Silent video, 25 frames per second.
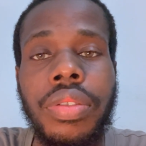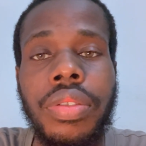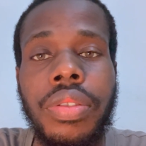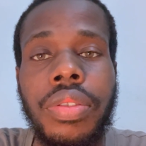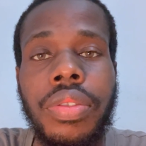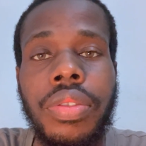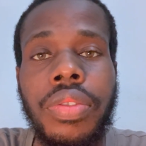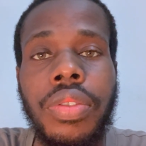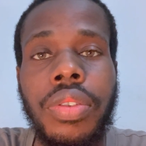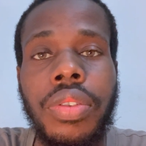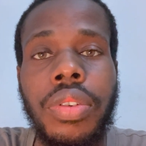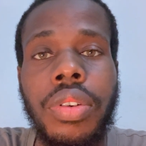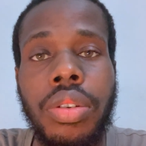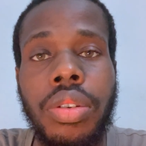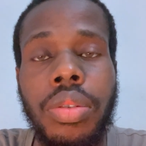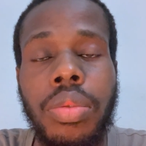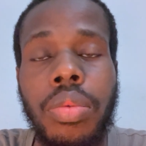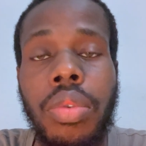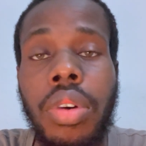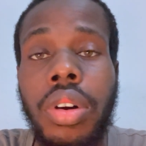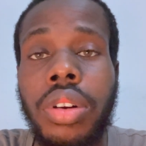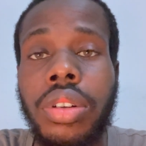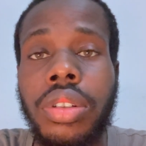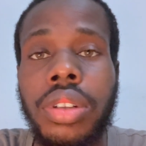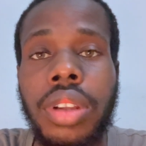for
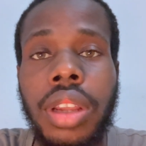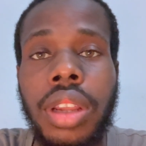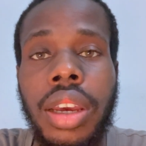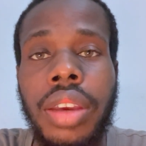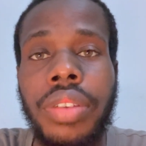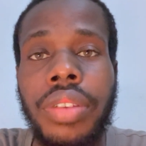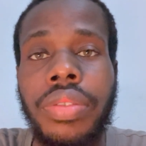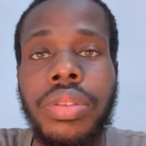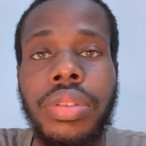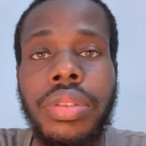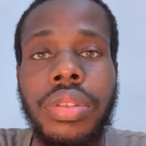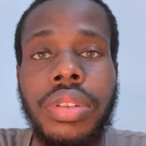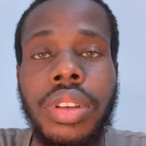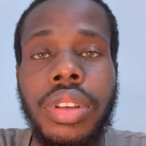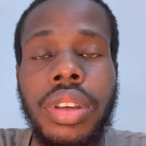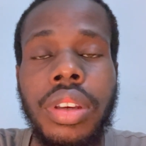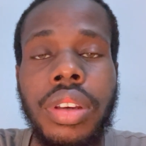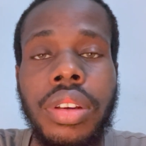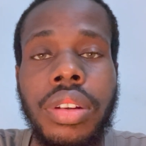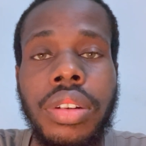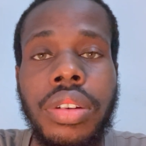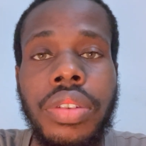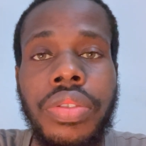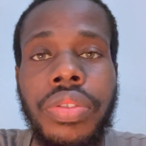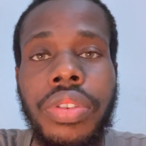one's life to take
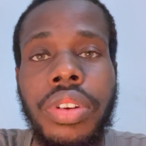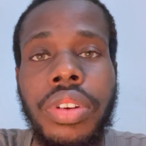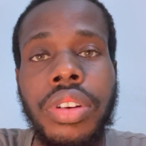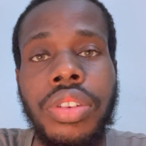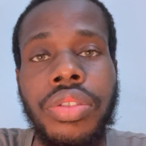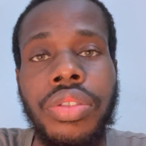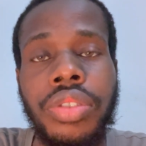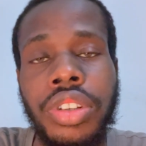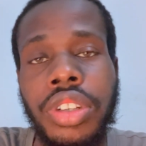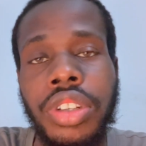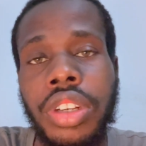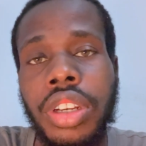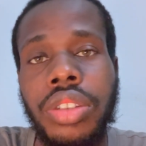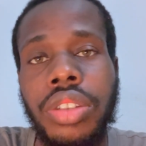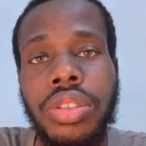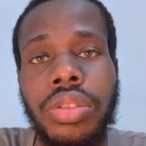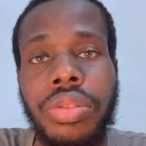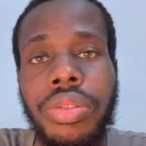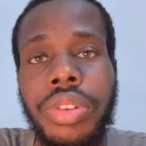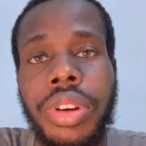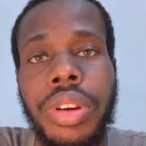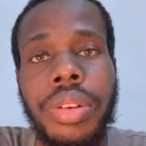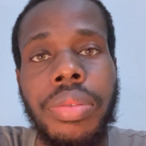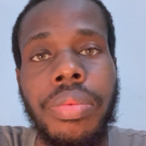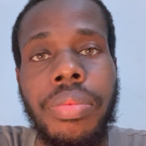a different
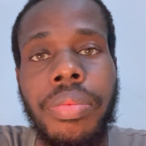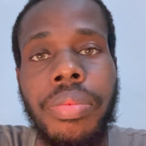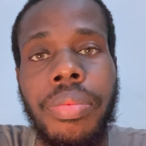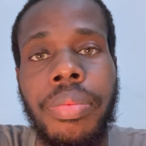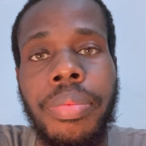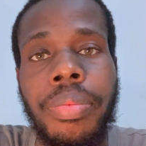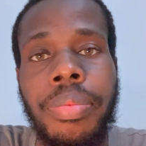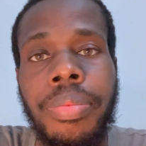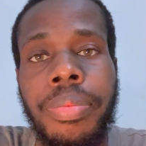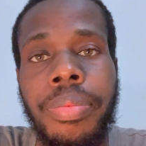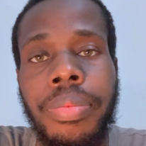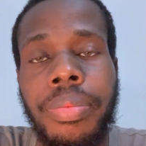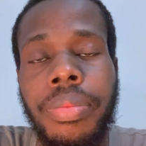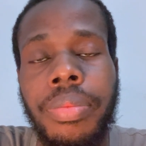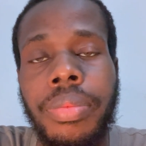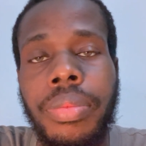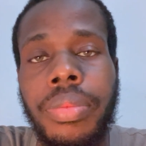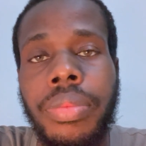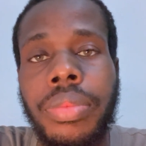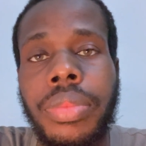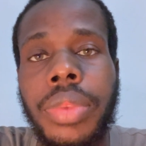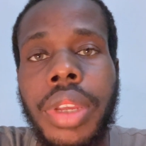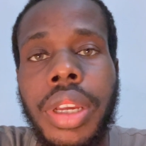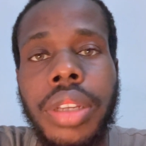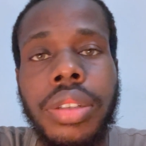trajectory.
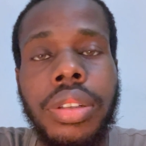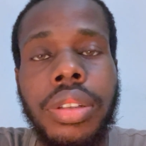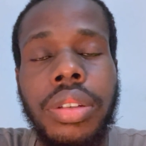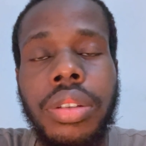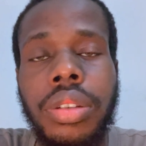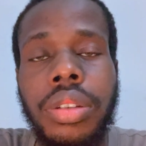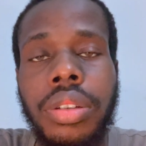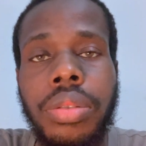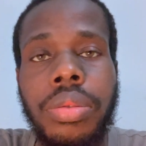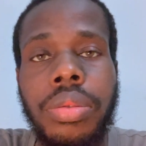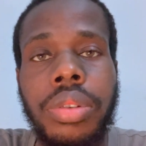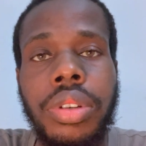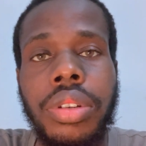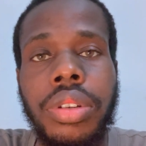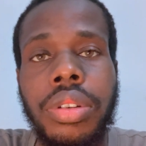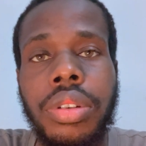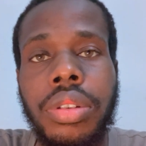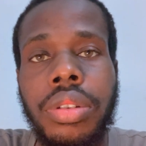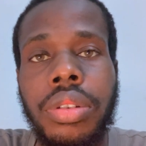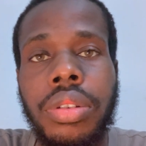That's the situation.